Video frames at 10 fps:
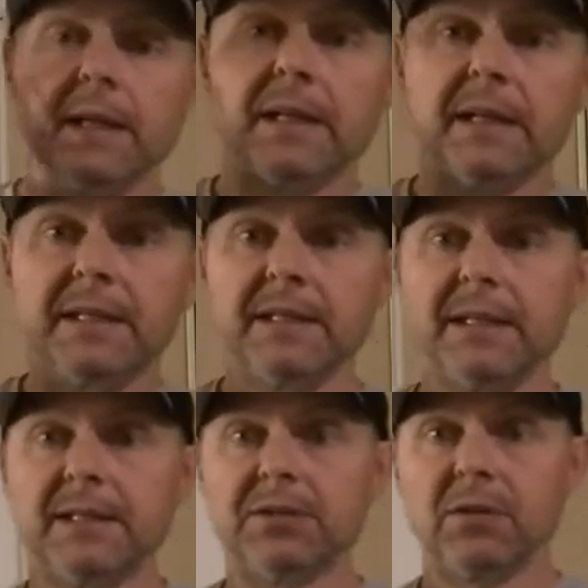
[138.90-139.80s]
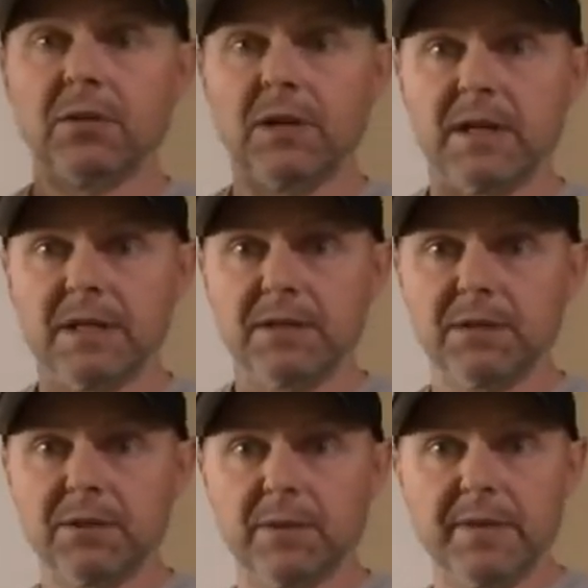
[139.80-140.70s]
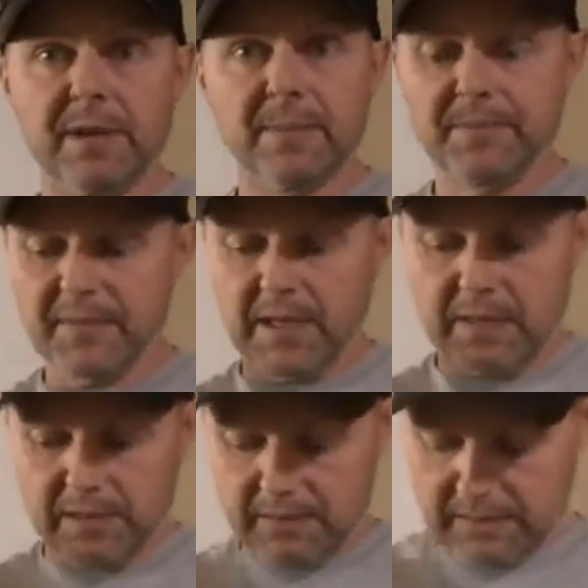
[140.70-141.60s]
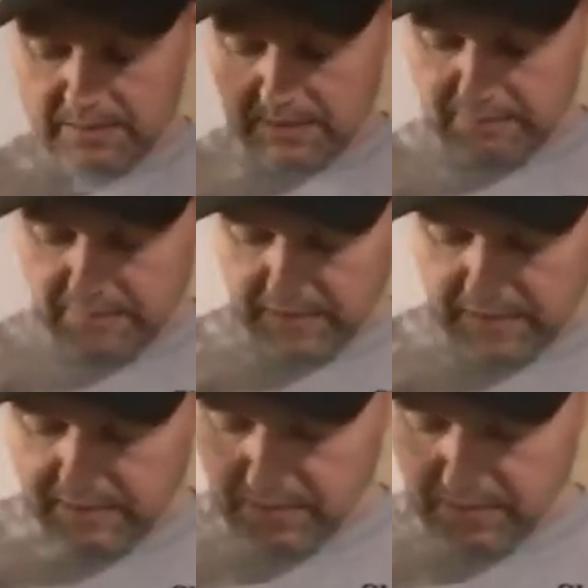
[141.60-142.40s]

I shot all kind of deer with them, and I've even